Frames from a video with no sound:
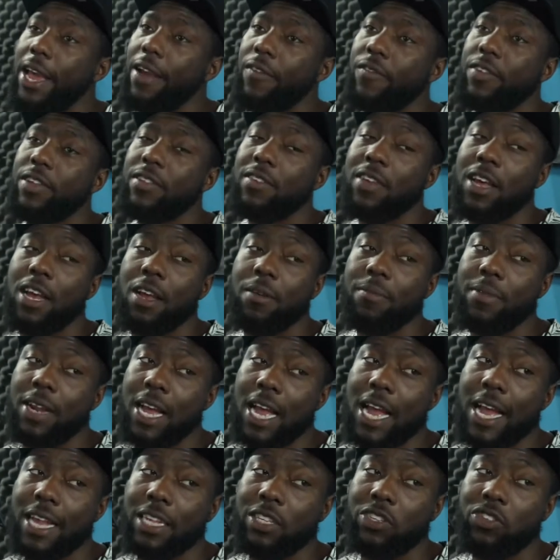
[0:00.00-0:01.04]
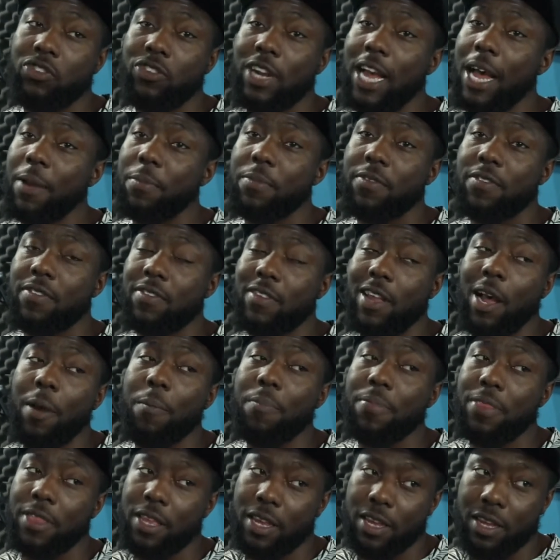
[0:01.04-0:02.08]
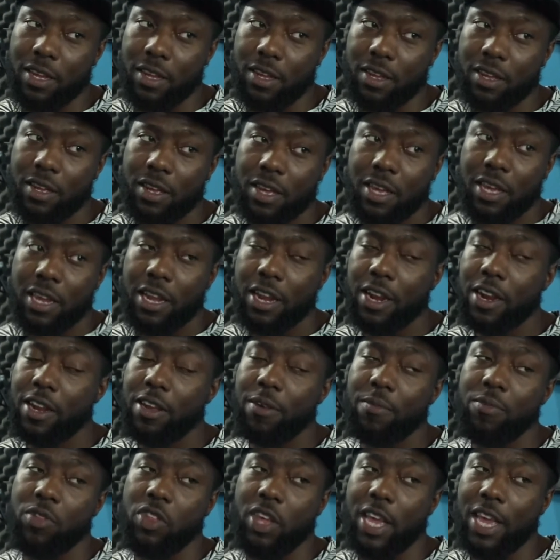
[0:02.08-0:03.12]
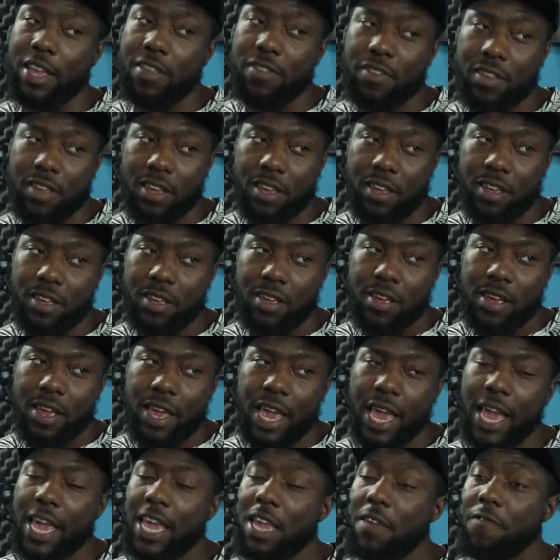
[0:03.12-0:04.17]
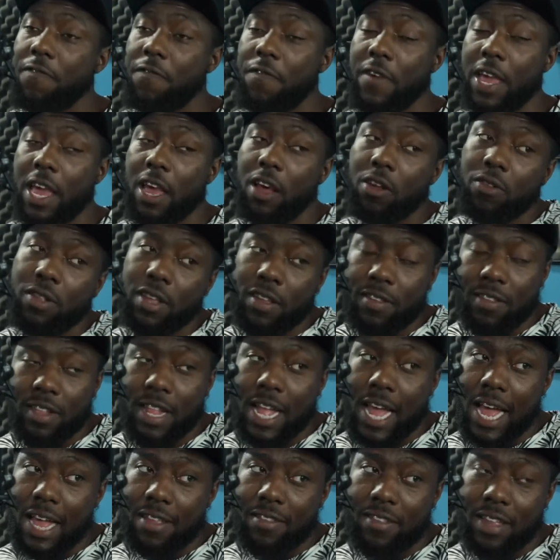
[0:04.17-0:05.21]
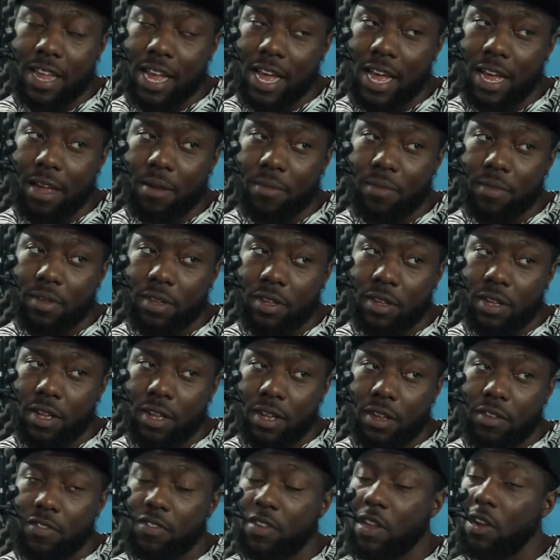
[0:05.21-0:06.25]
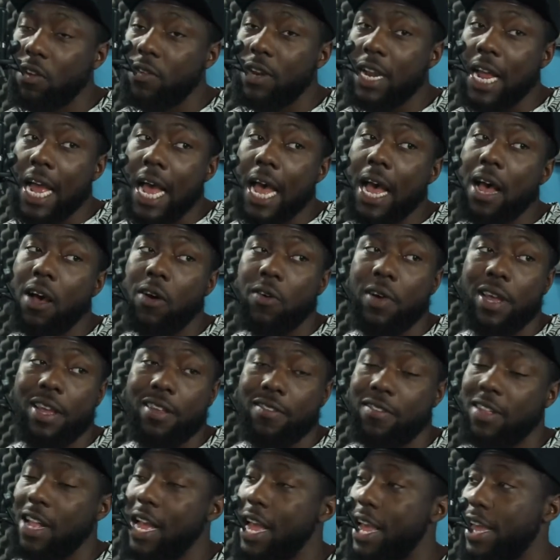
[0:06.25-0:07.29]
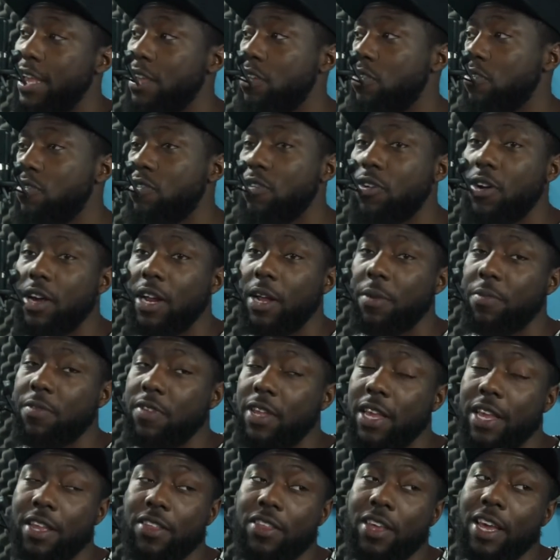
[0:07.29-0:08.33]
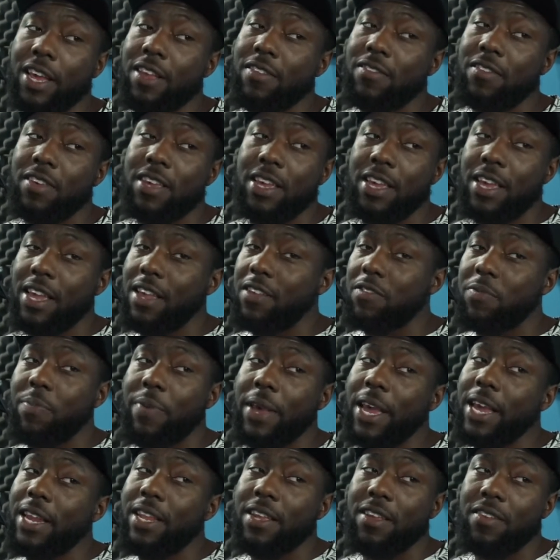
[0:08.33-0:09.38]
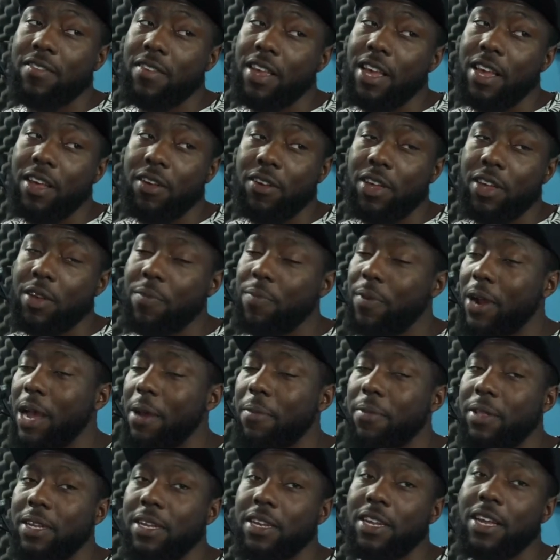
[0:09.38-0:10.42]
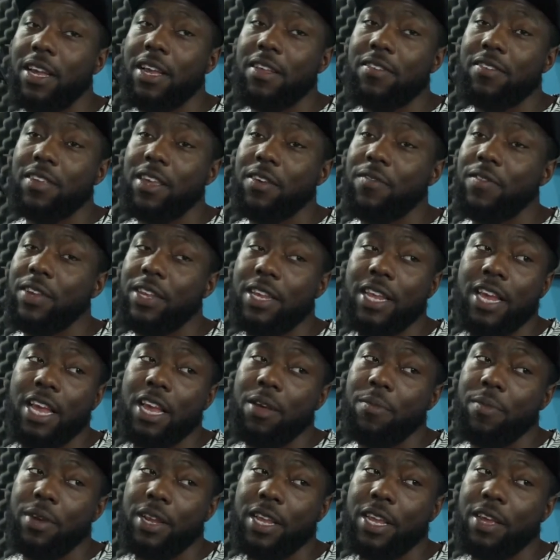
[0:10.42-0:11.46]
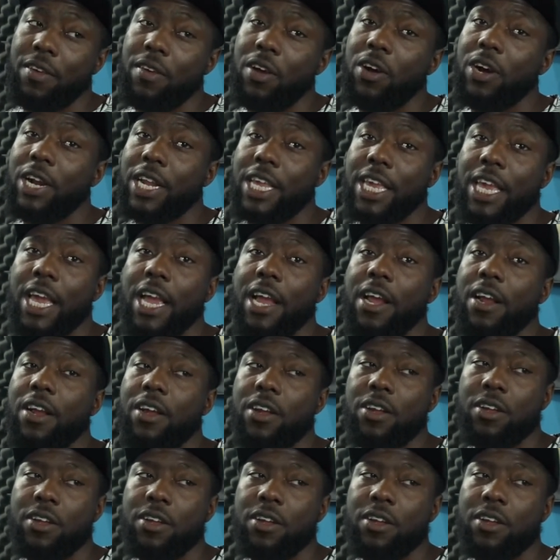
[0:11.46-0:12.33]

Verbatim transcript: Every time Nas drops something, here come Jay-Z. And he failed this last time. So now it's like, you know what I'm saying? Jay-Z is petty as hell. He probably does give a damn and get or care.